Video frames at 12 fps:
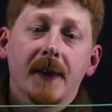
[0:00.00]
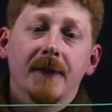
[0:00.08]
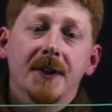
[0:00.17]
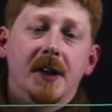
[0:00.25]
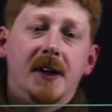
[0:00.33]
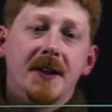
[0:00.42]

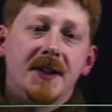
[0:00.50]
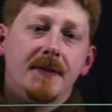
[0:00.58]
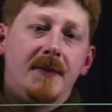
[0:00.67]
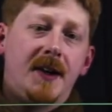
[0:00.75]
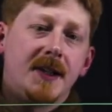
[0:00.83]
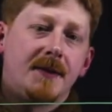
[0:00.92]
which are
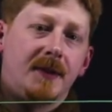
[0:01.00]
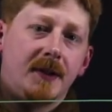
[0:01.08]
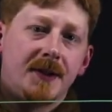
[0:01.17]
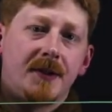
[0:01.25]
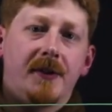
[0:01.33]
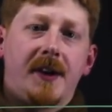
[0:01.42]
customizable,
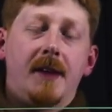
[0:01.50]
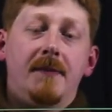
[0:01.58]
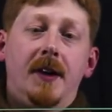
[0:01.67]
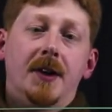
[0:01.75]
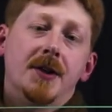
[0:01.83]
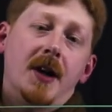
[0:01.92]
so you can
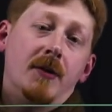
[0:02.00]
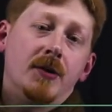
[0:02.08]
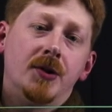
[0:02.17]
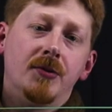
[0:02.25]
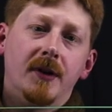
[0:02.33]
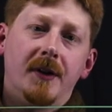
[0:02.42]
make
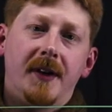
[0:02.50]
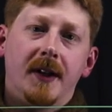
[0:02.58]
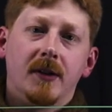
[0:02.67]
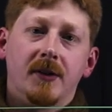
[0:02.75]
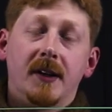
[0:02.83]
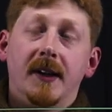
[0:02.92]
sure they
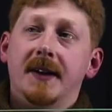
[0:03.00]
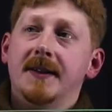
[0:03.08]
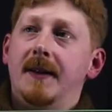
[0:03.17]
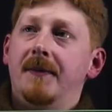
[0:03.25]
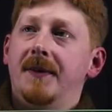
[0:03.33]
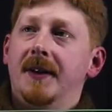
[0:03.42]
look like
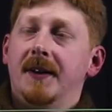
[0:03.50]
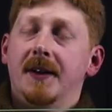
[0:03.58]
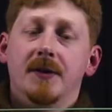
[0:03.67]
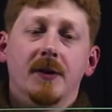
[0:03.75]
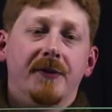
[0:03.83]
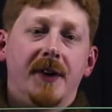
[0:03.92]
something
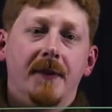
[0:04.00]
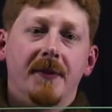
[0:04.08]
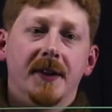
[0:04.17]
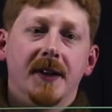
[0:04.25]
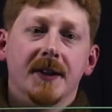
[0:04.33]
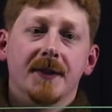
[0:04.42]
that your
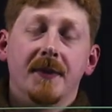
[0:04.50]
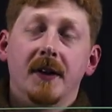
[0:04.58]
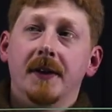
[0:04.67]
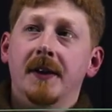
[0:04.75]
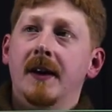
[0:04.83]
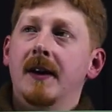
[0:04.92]
company has
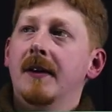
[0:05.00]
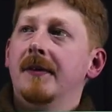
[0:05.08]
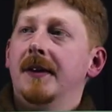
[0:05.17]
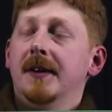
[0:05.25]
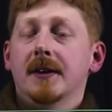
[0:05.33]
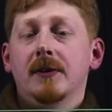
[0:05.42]
built.
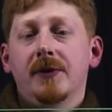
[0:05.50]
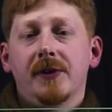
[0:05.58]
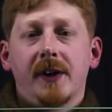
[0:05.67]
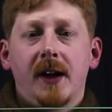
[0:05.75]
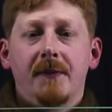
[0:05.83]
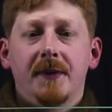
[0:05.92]
They include your
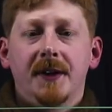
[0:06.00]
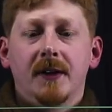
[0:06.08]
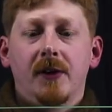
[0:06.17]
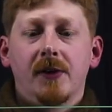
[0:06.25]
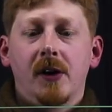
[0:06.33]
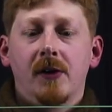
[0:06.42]
company
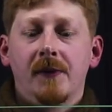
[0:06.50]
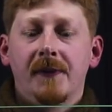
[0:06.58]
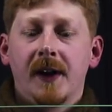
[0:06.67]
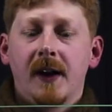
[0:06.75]
logo